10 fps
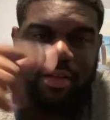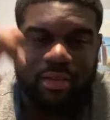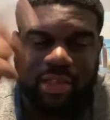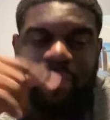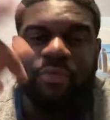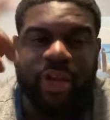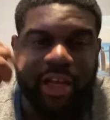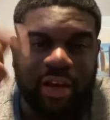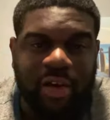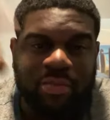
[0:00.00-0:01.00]
some
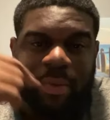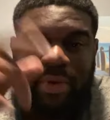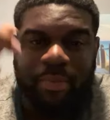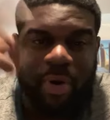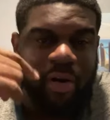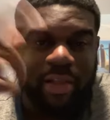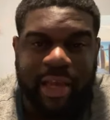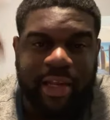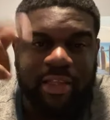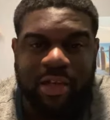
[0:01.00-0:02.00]
videos, maybe the Bird
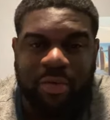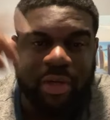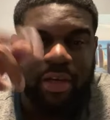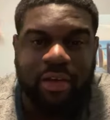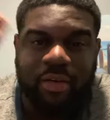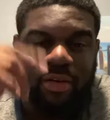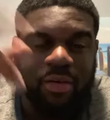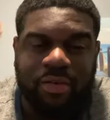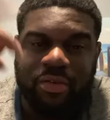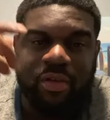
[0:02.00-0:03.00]
Lady Tony
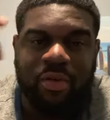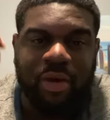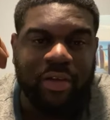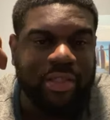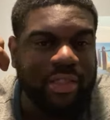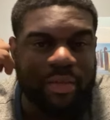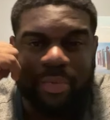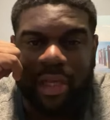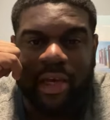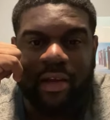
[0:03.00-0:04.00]
or who else is in the
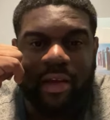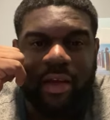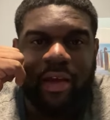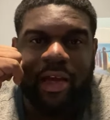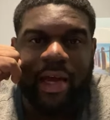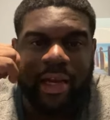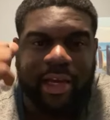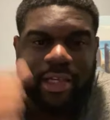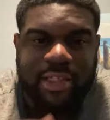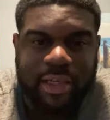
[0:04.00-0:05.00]
play, and kind of
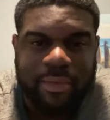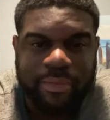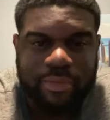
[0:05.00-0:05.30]
catch up.